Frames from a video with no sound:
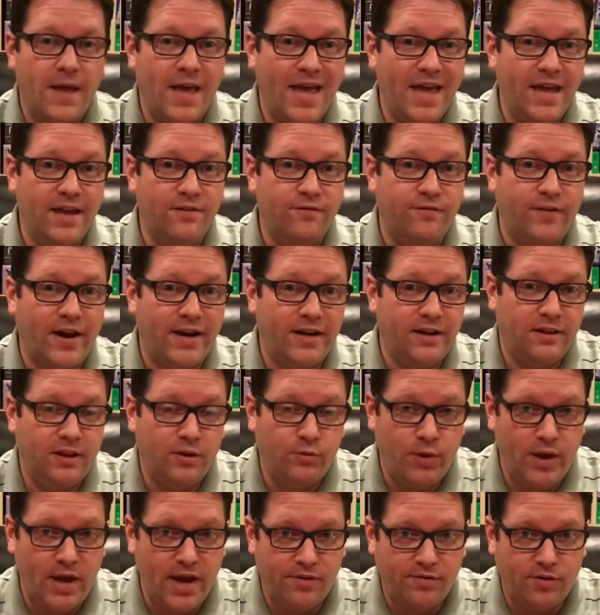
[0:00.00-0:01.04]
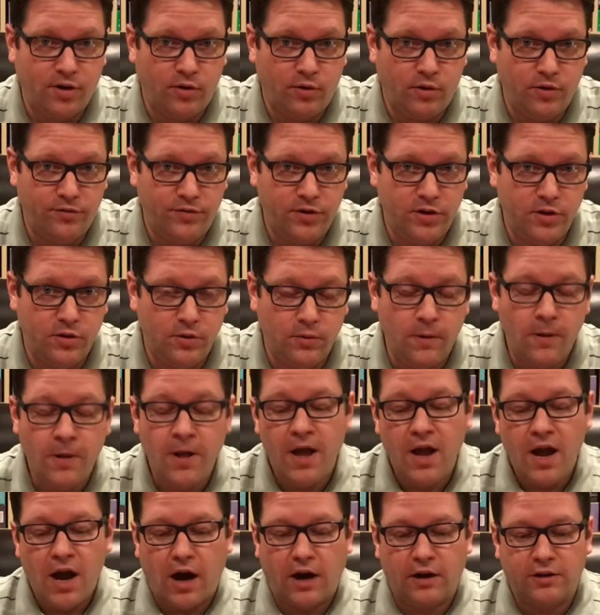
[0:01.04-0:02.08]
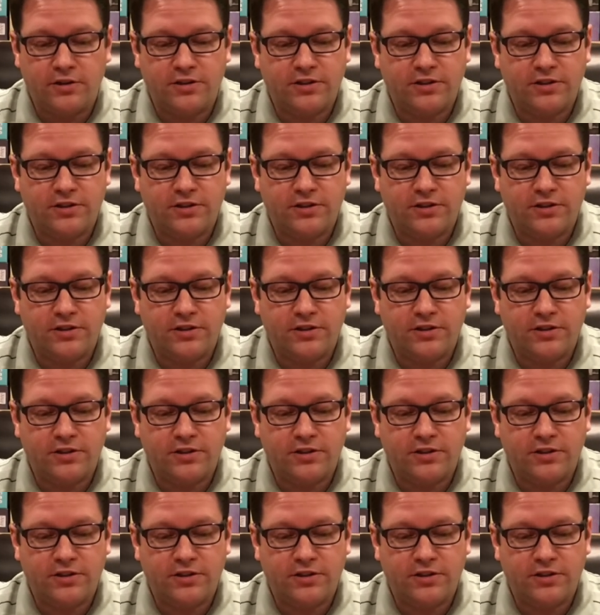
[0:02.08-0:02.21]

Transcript: And finally, we have our review. Our